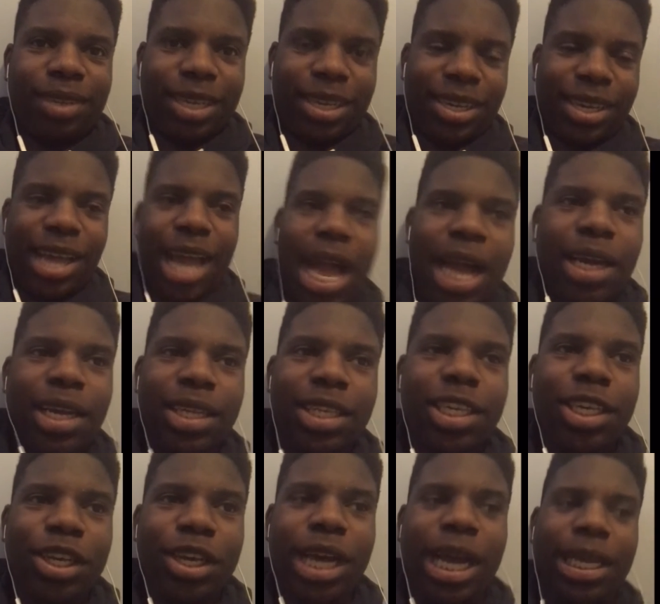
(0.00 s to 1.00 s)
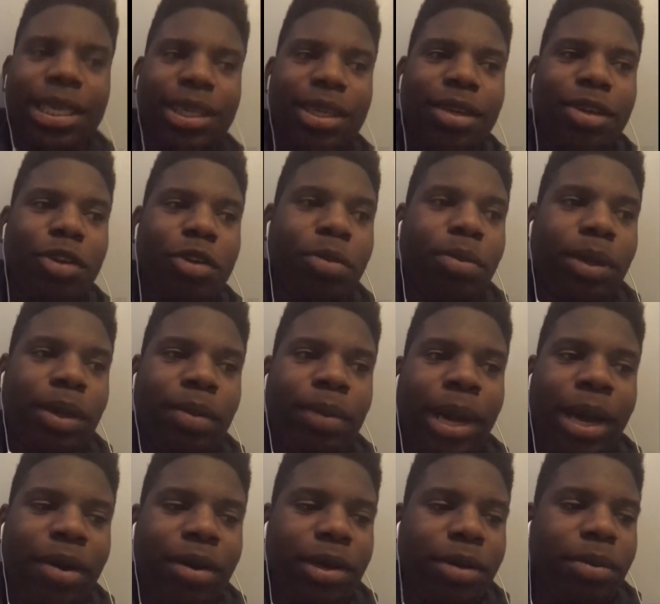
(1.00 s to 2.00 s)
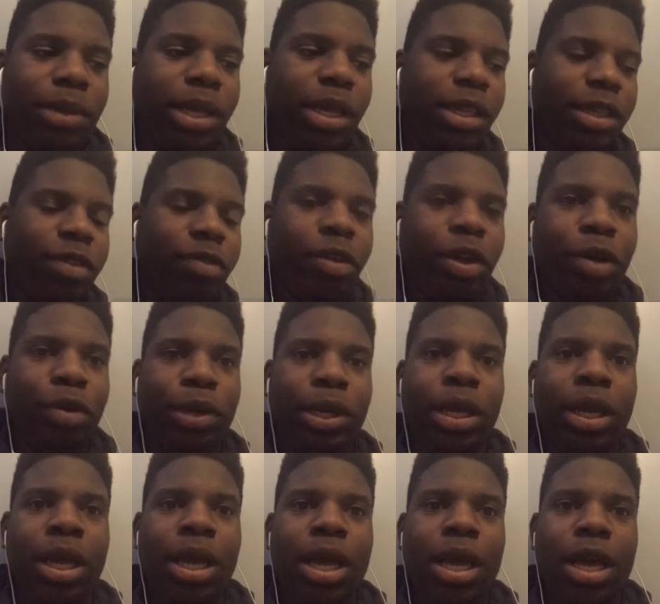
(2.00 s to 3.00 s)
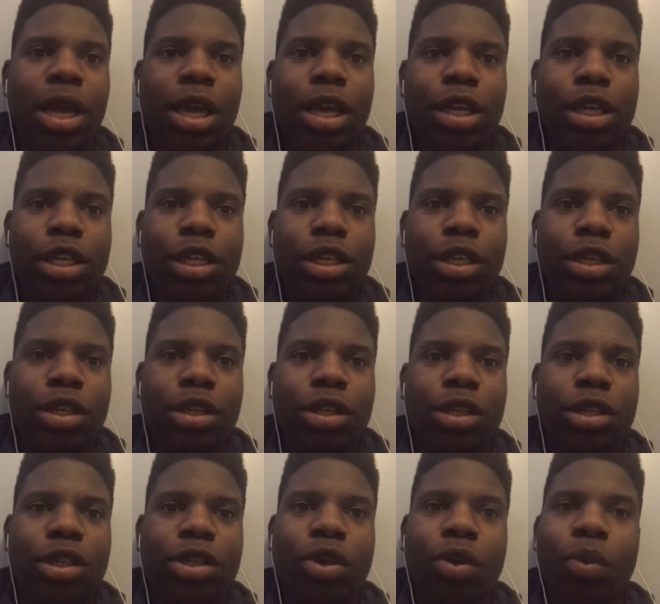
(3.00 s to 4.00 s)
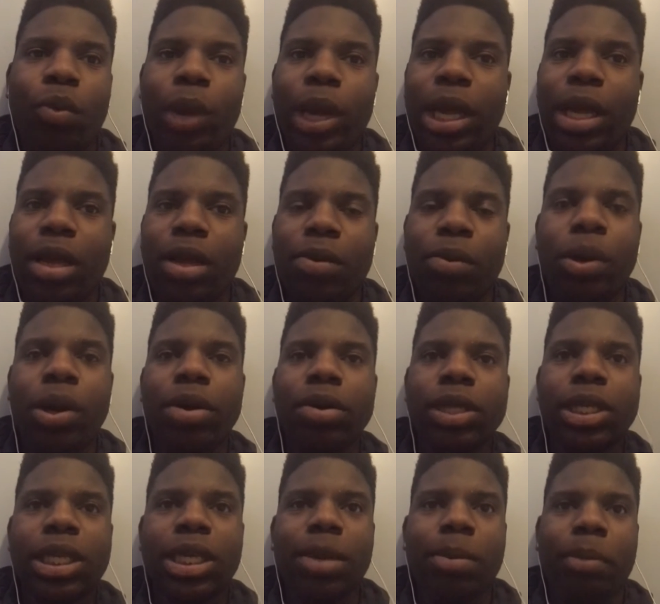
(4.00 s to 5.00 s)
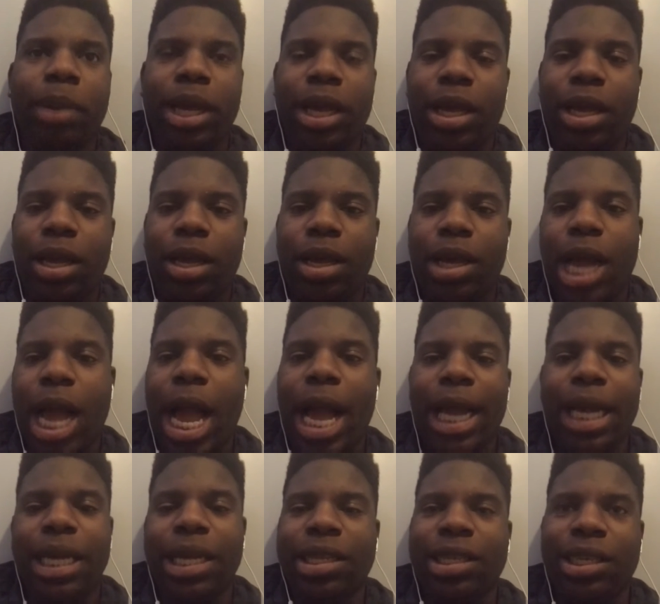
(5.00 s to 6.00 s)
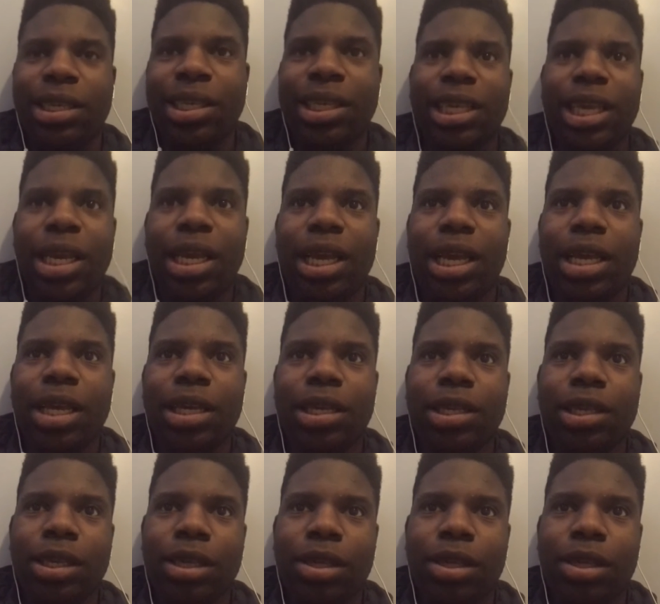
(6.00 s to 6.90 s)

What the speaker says: I can tell you guys a little bit about him. He's very sweet. Well, to me, I get to see his